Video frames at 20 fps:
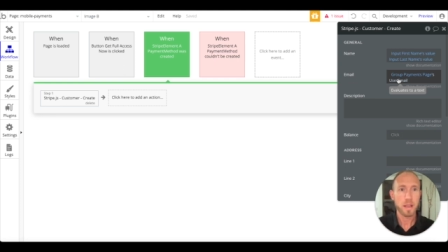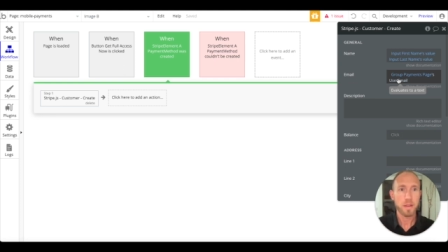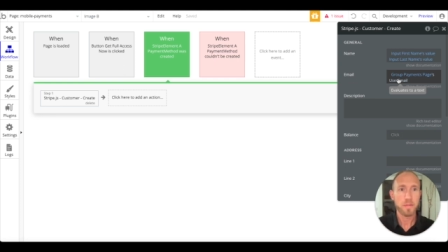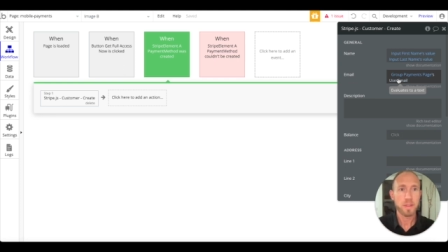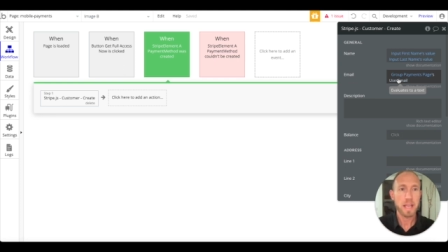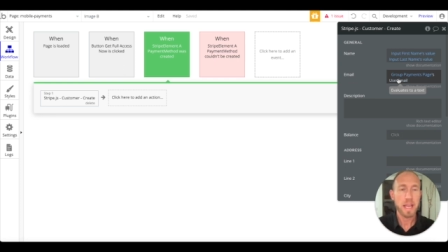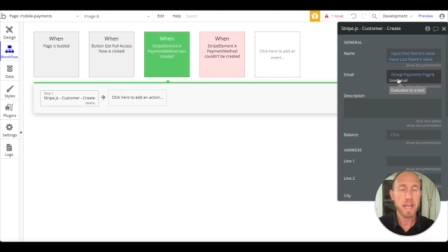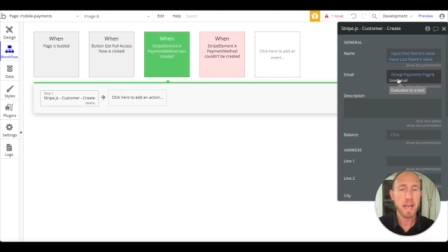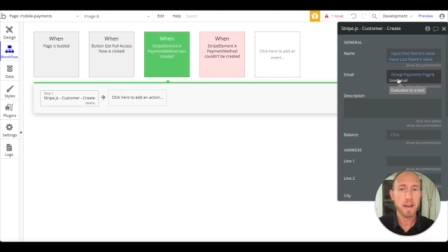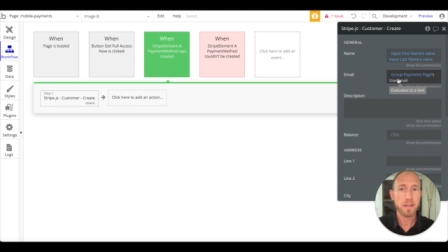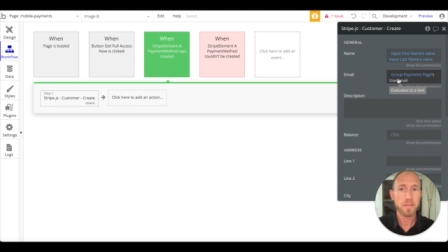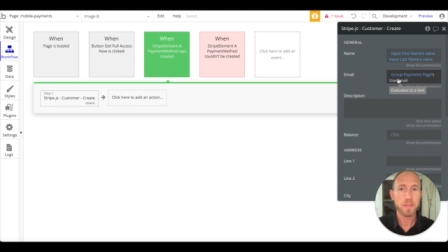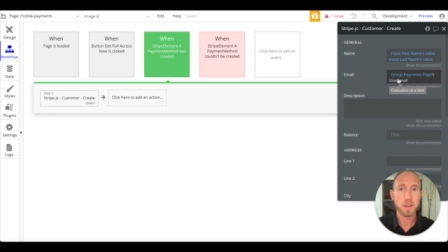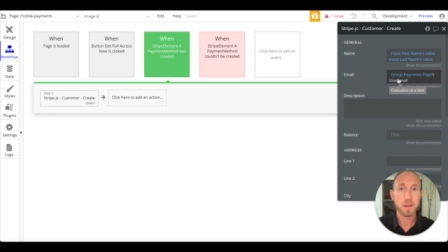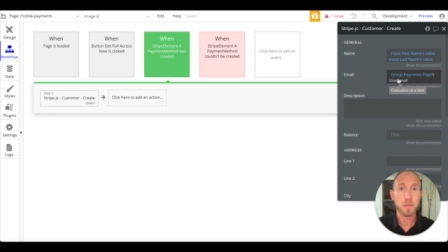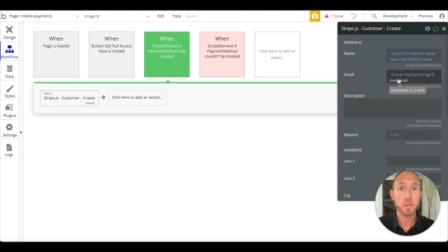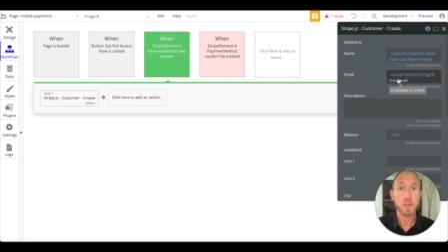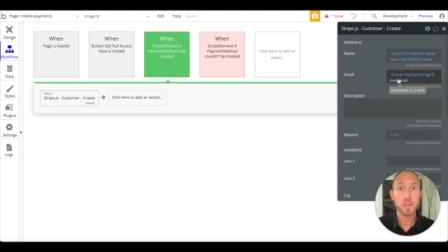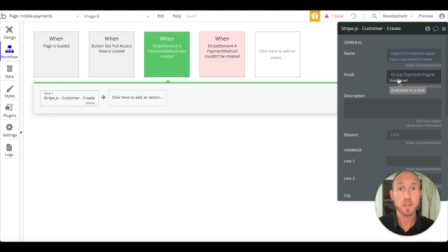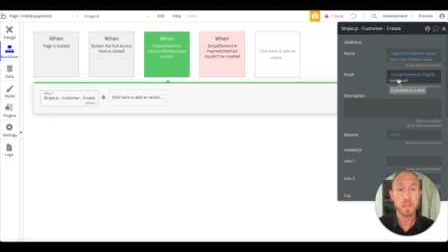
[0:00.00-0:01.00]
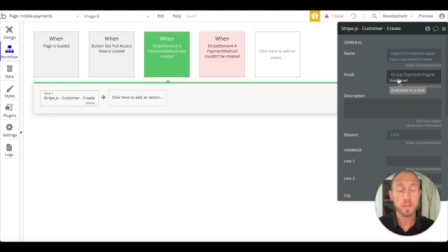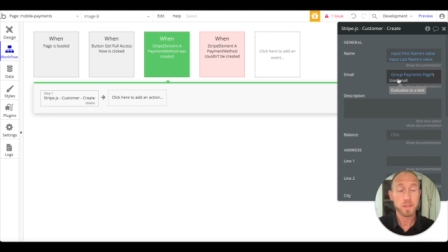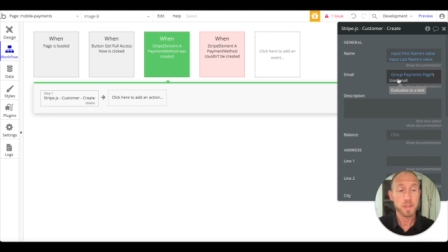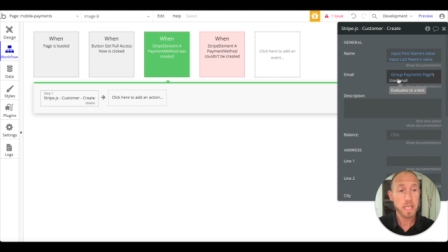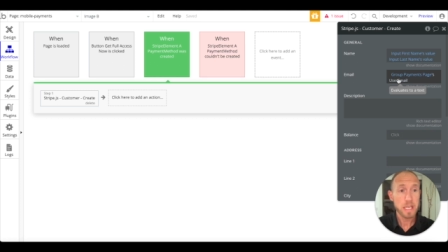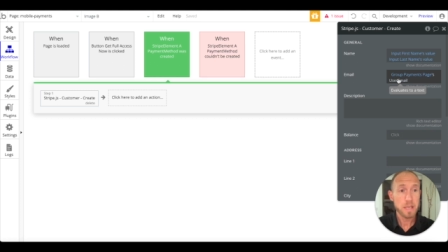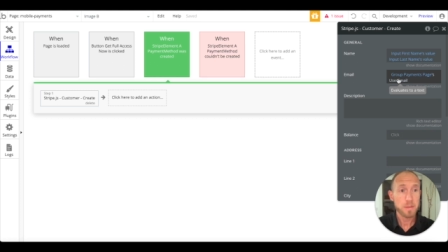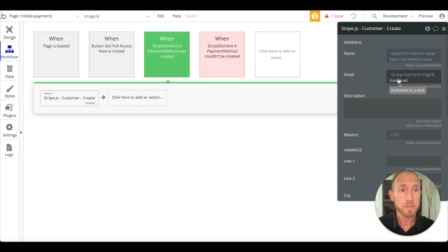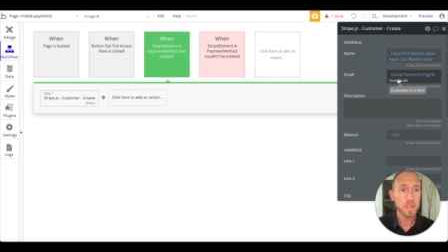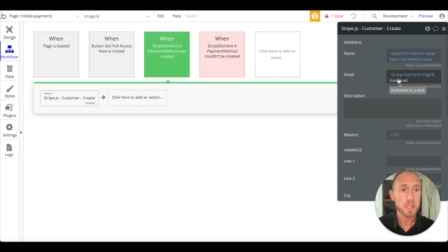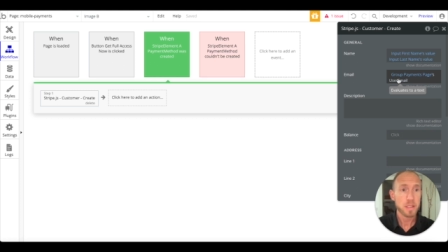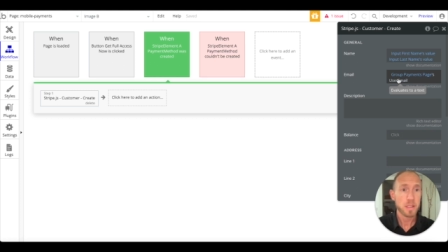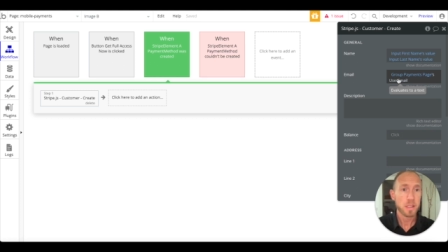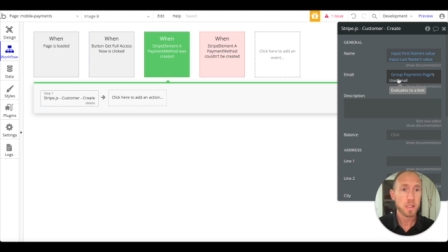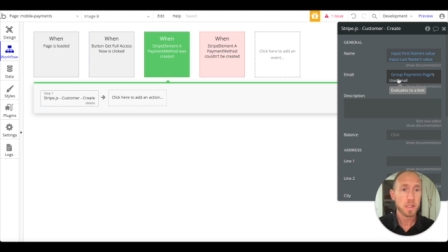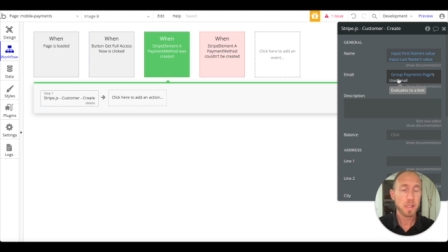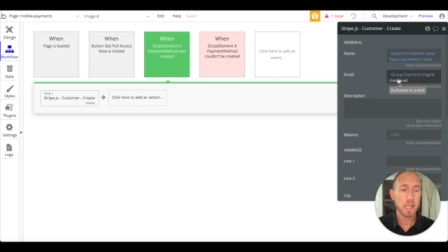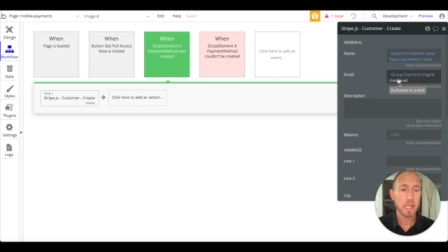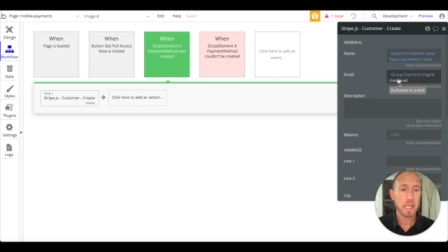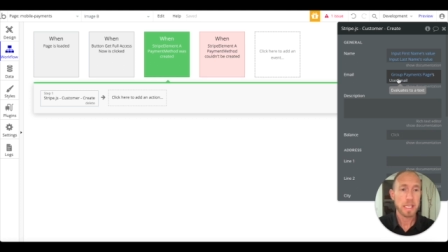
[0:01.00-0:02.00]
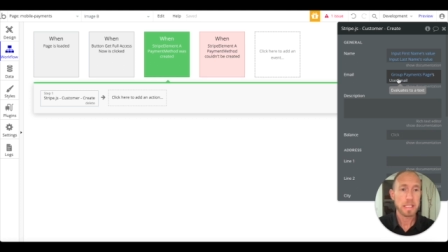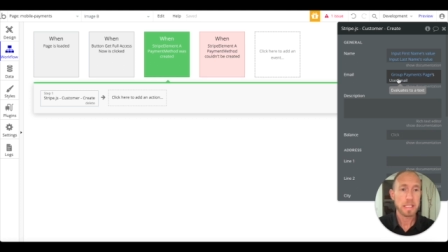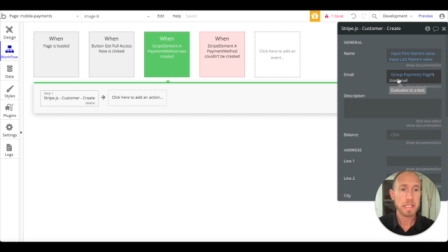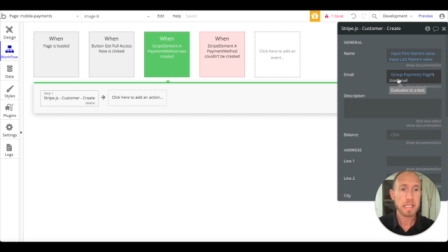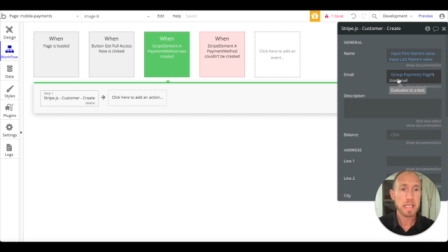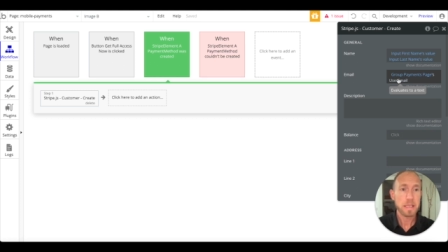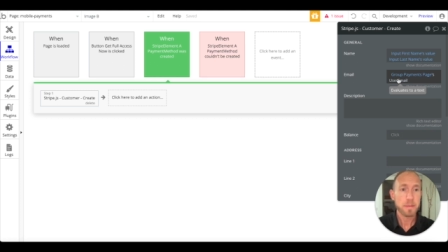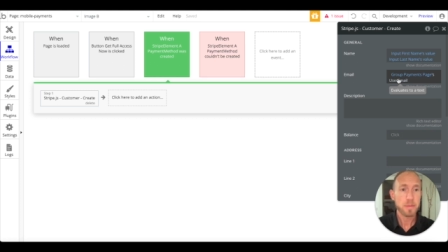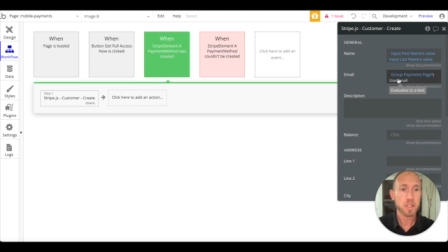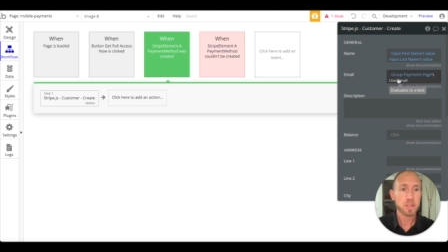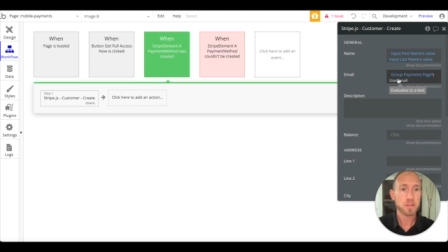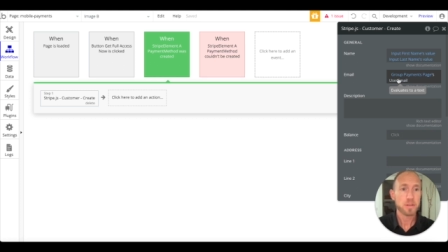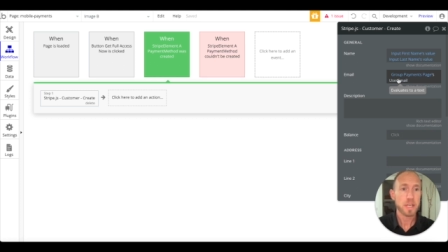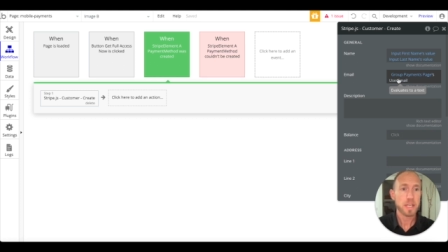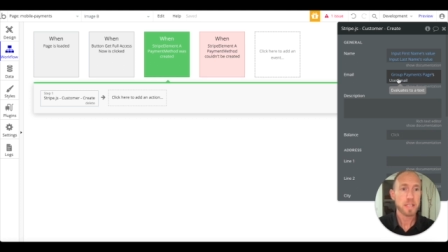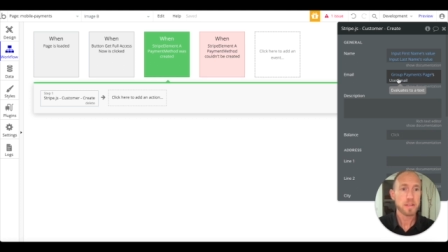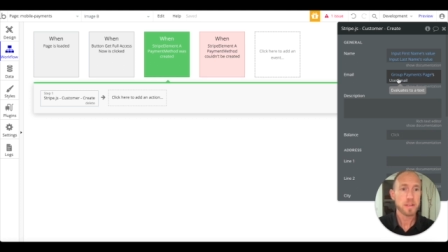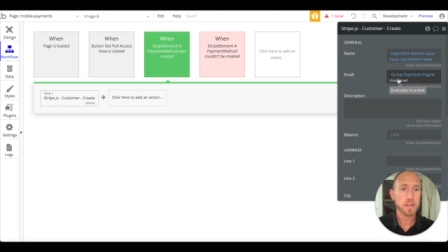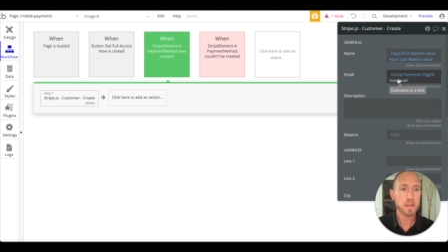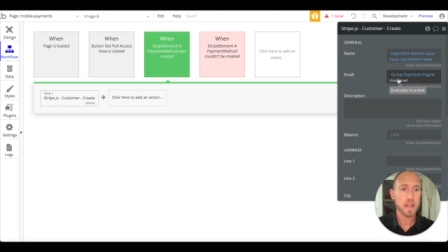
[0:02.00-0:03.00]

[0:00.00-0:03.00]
they have the person's name and the email address,